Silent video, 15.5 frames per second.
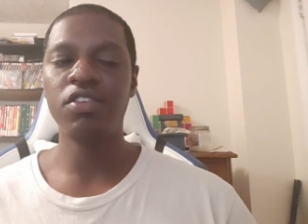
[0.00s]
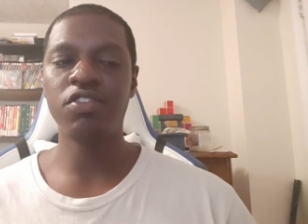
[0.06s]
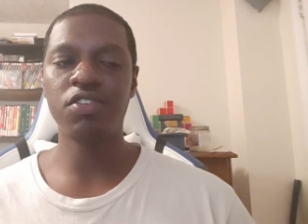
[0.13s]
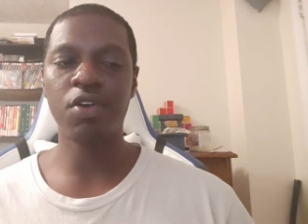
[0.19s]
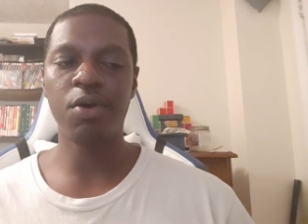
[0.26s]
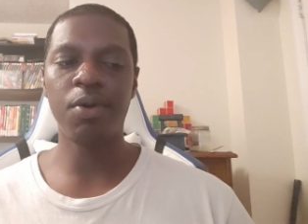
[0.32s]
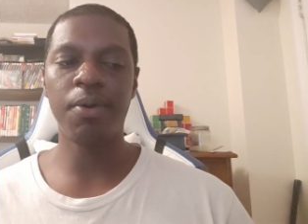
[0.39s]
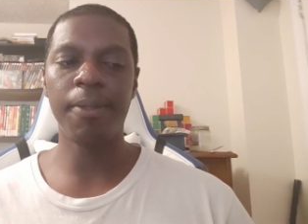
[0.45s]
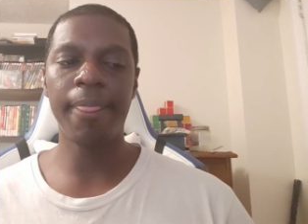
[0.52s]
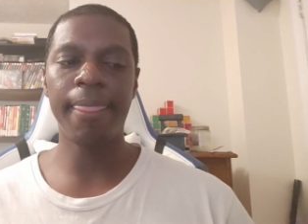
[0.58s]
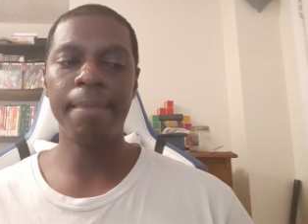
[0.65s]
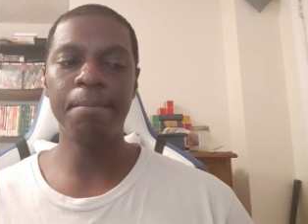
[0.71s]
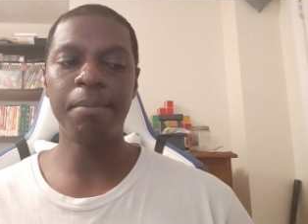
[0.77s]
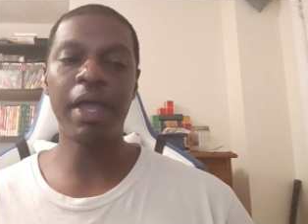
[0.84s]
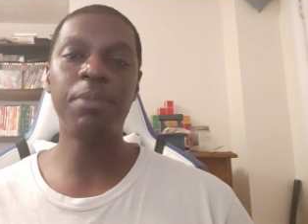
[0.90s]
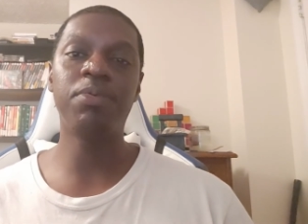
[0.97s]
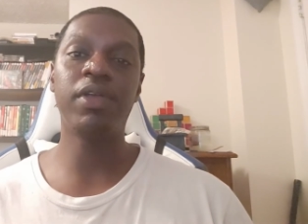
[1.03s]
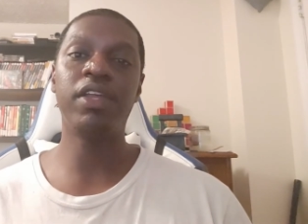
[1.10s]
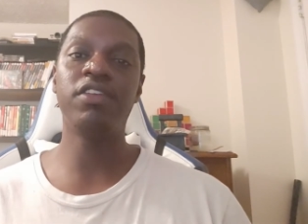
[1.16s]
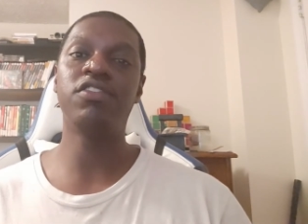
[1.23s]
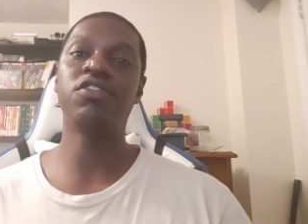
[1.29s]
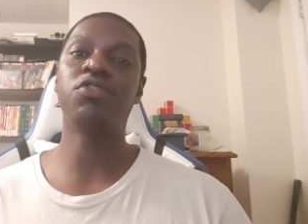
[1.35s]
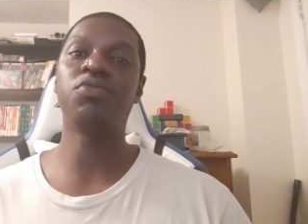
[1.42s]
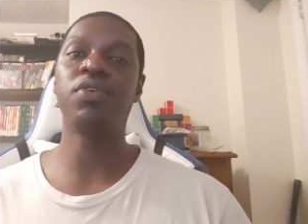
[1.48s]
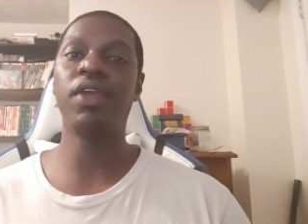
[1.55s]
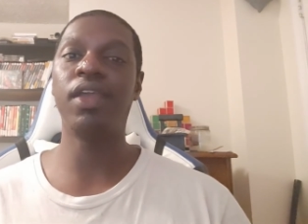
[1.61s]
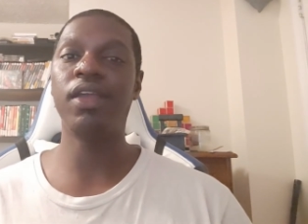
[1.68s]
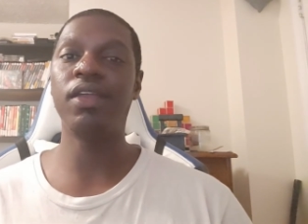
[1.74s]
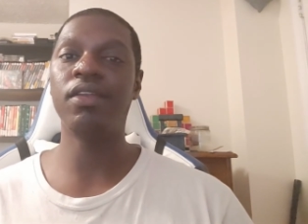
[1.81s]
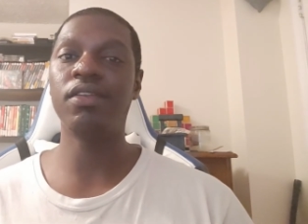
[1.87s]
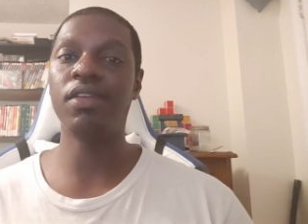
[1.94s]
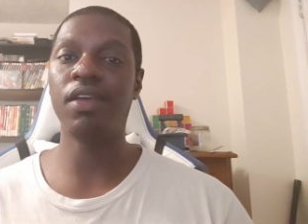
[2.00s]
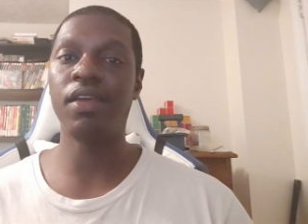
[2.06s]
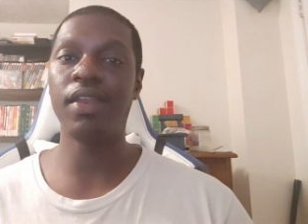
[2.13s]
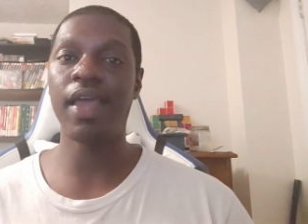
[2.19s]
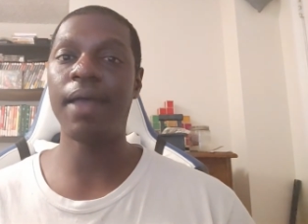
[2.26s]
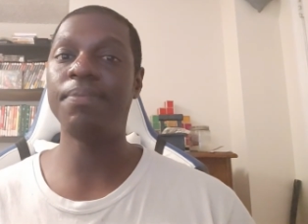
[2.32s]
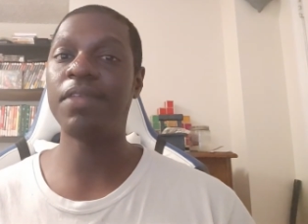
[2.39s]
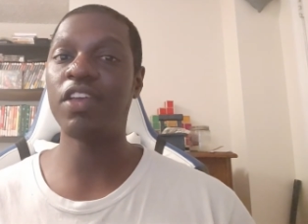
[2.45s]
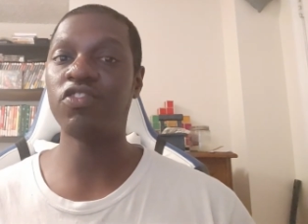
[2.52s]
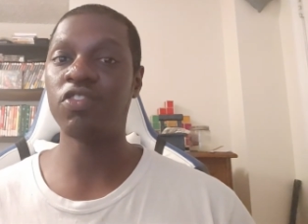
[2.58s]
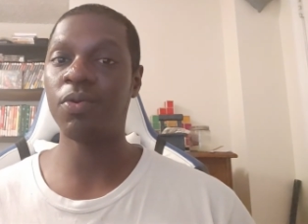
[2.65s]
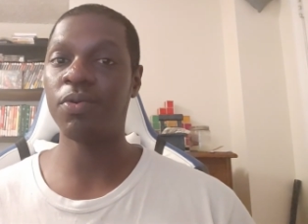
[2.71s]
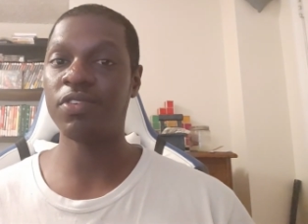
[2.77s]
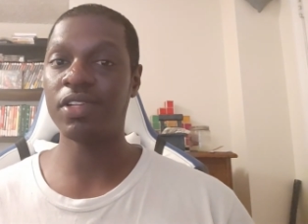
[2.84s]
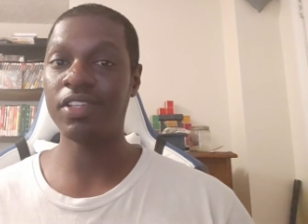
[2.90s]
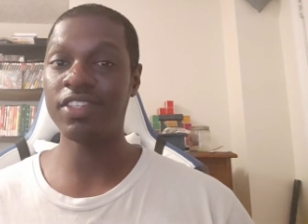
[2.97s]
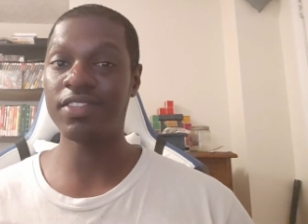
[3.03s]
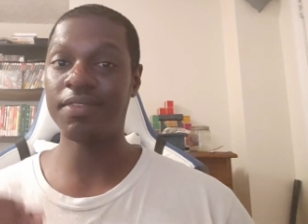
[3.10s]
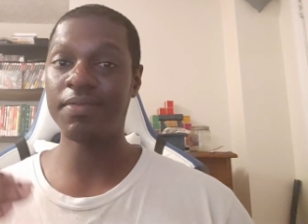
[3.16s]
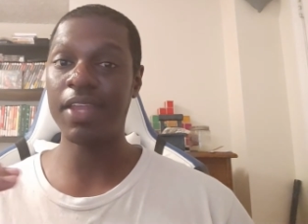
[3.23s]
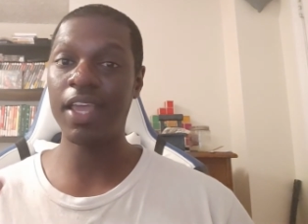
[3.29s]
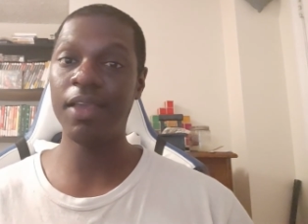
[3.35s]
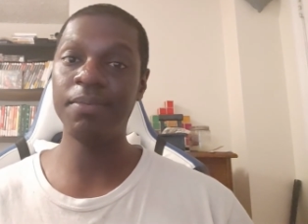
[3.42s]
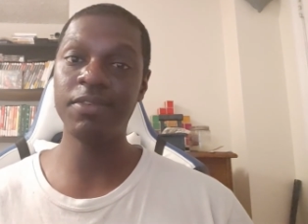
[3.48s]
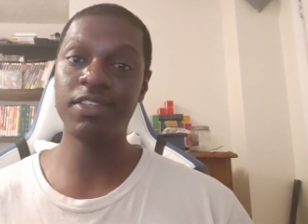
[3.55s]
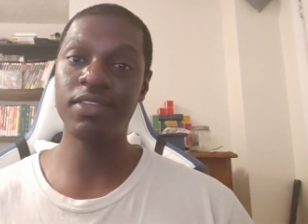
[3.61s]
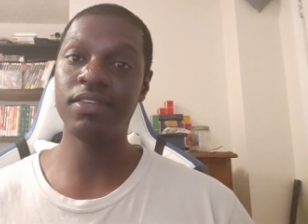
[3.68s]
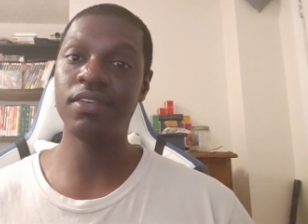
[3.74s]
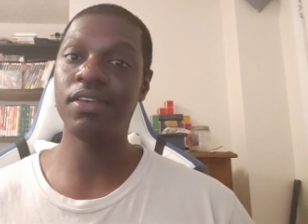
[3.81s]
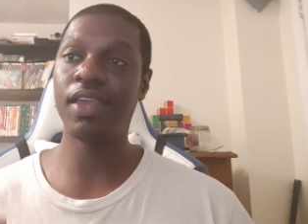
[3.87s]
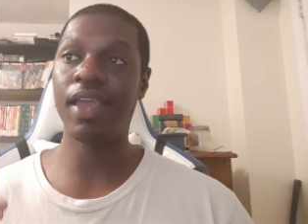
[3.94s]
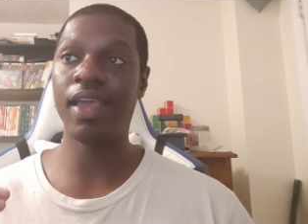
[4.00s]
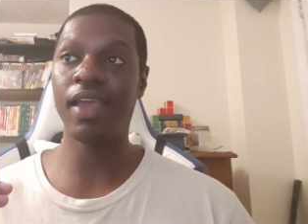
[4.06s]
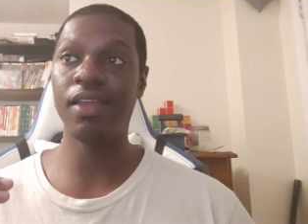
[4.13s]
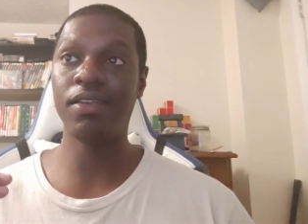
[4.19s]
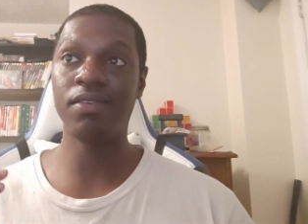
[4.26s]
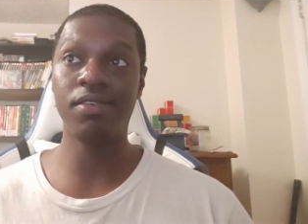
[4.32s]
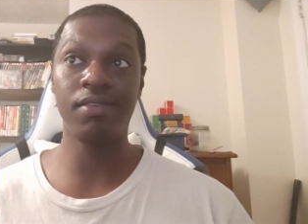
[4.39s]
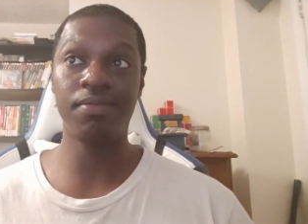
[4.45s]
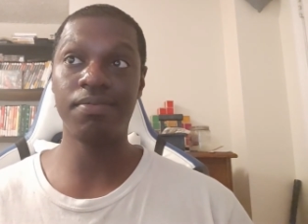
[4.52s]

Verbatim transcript: So my plan is to create an app that shows a list of names, and